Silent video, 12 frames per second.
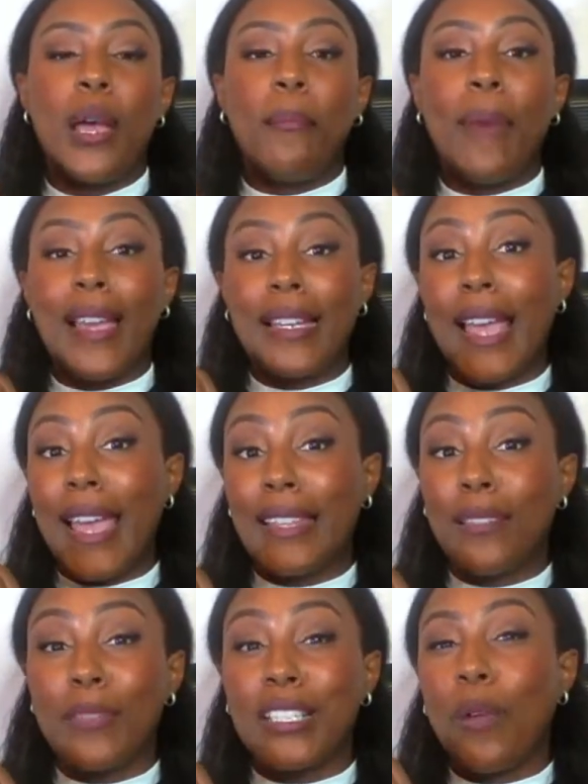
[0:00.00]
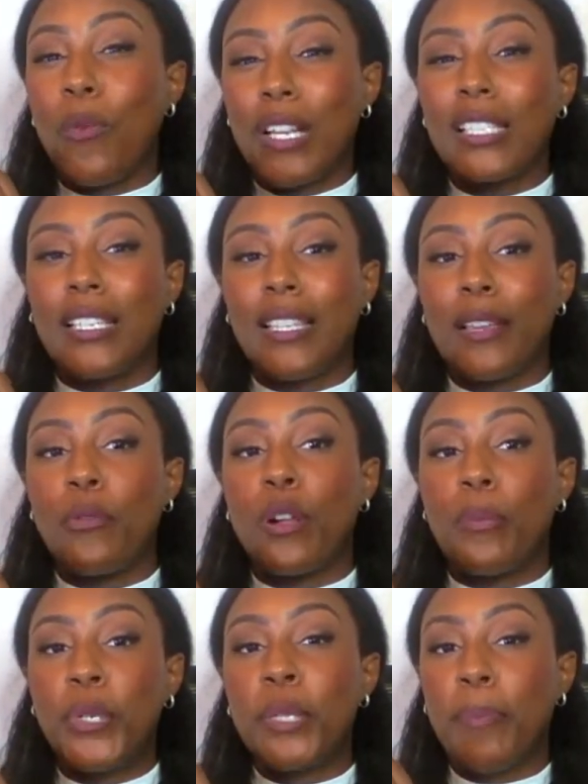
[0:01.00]
might have had them, because I want to say if they
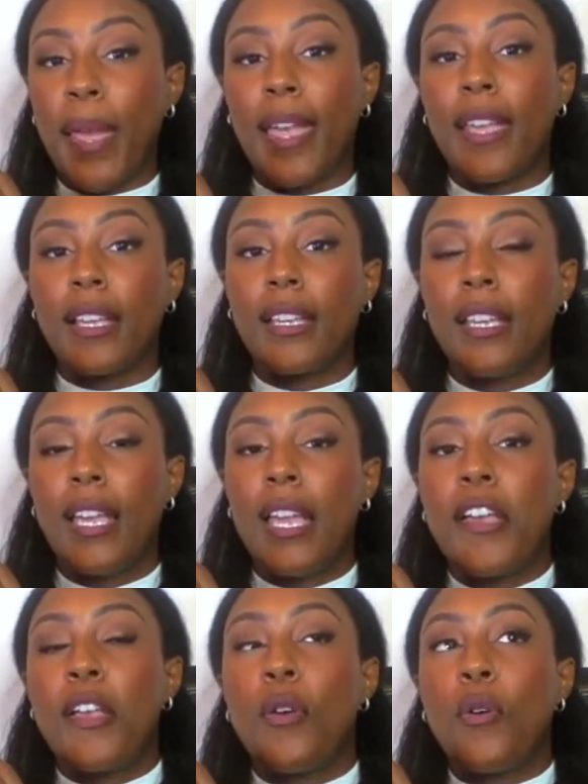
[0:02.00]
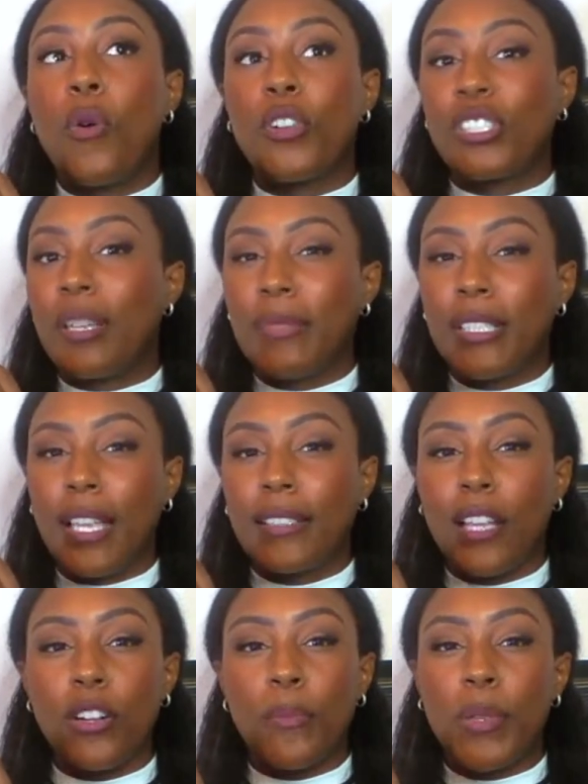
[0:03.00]
were a putback or something like
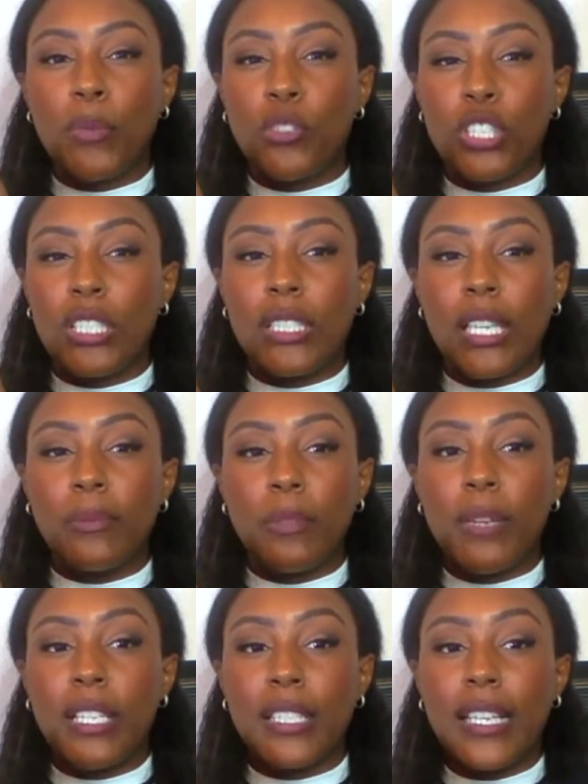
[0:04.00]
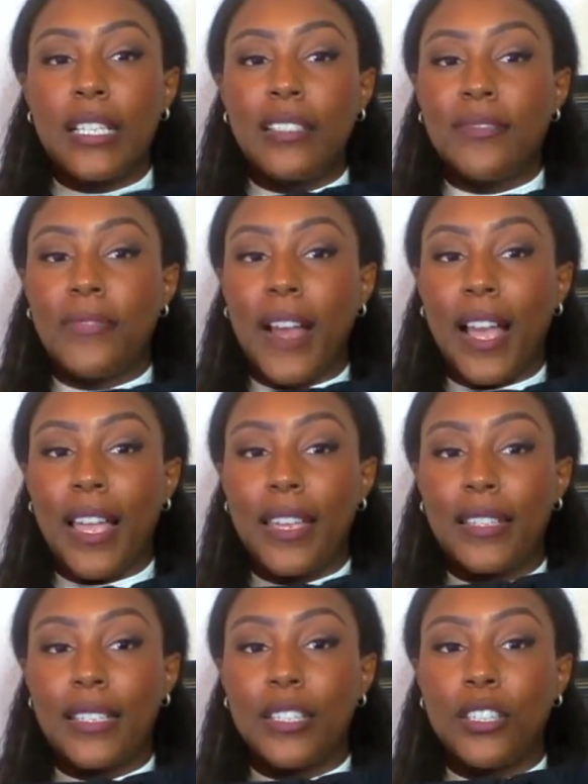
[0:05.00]
that, or people just skipped them because they couldn't
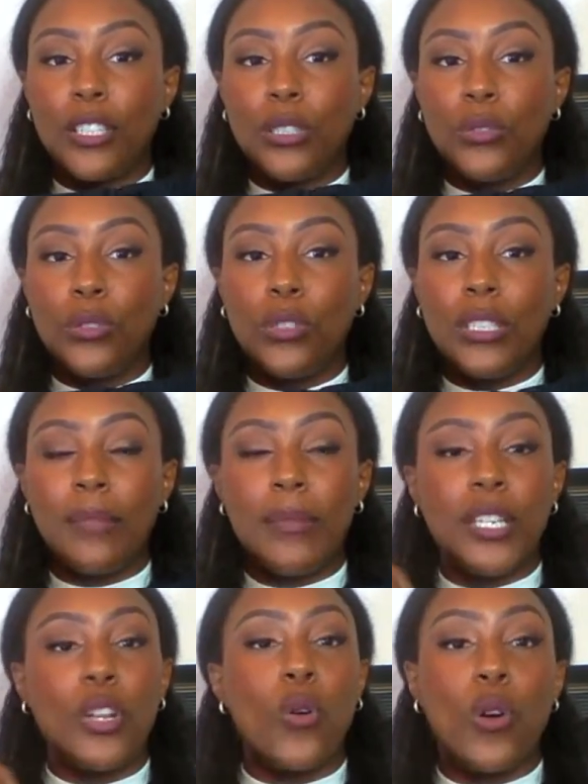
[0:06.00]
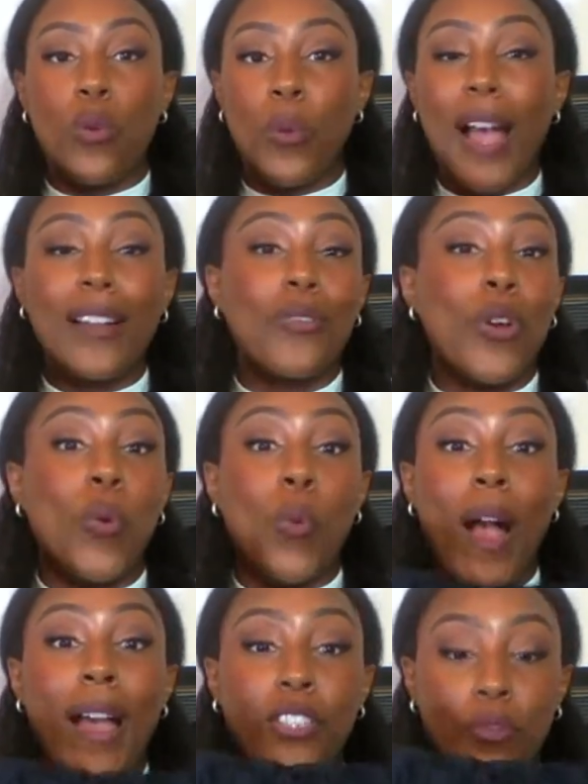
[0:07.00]
find the Lululemon, or I don't know
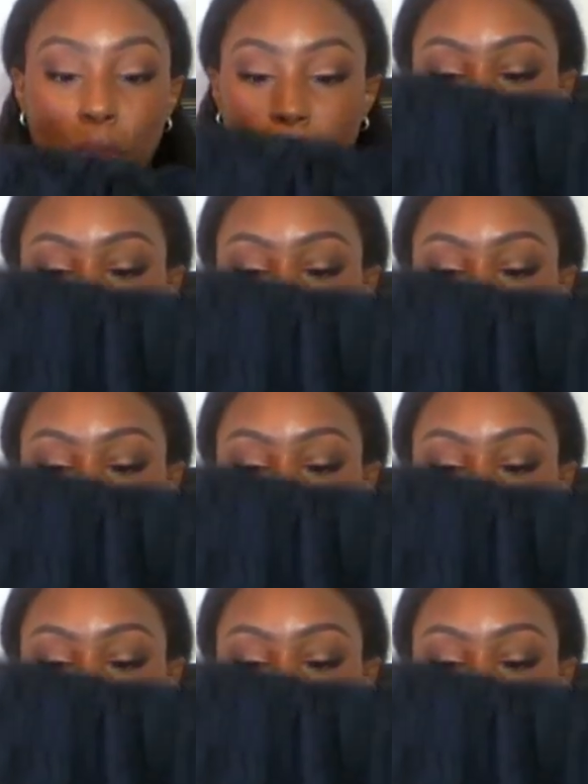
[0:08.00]
why you would put